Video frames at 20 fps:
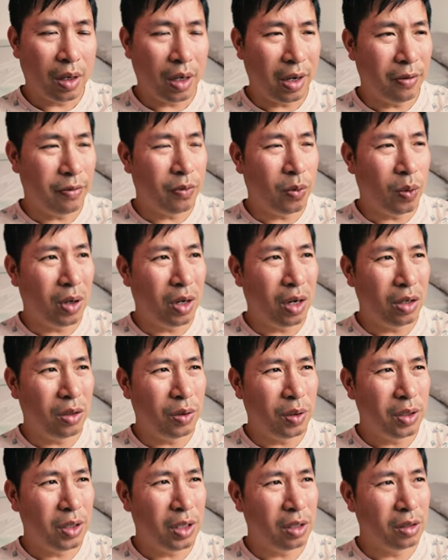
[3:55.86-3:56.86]
I have
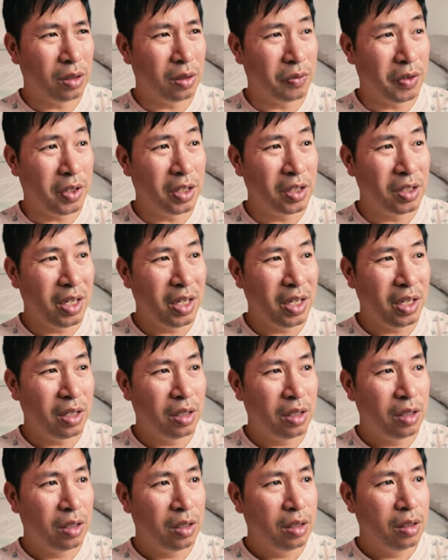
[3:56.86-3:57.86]
400 shares of Disney.
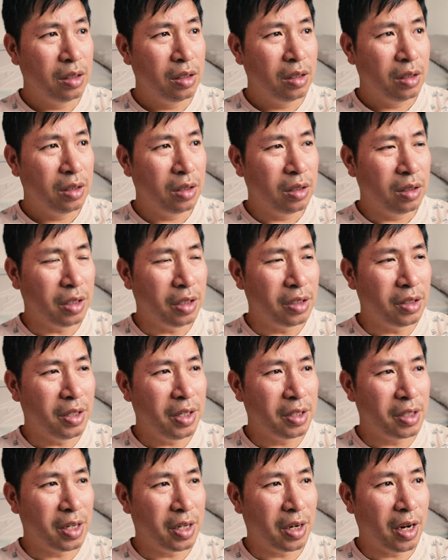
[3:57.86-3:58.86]

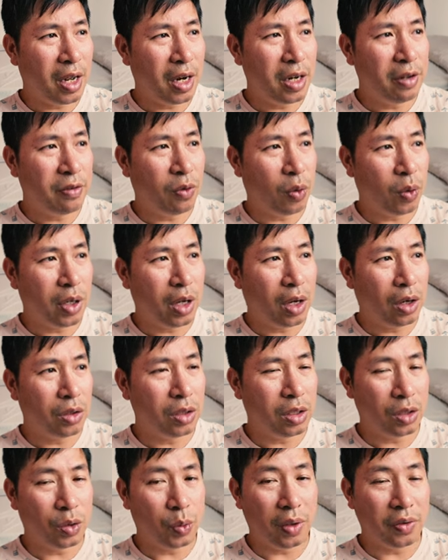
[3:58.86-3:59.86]
Disney is at
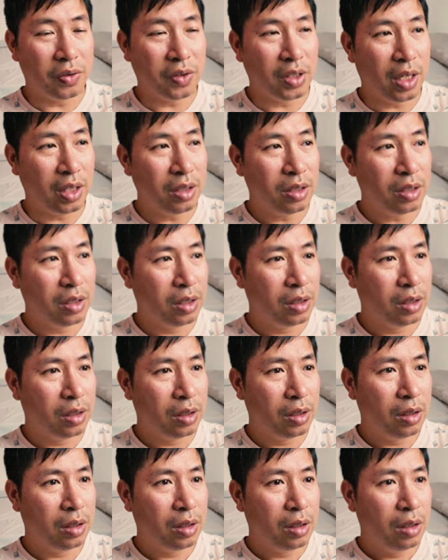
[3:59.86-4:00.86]
$94.12.
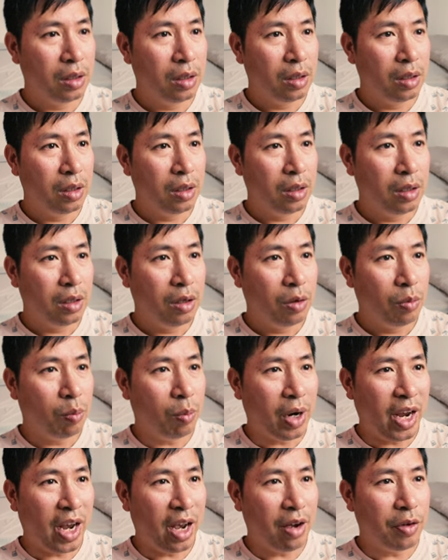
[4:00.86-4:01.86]

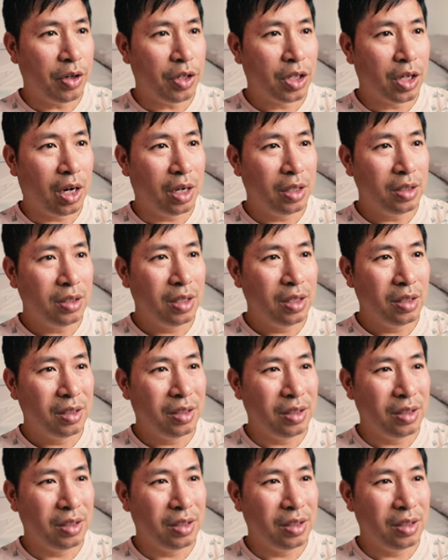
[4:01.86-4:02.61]
My average cost,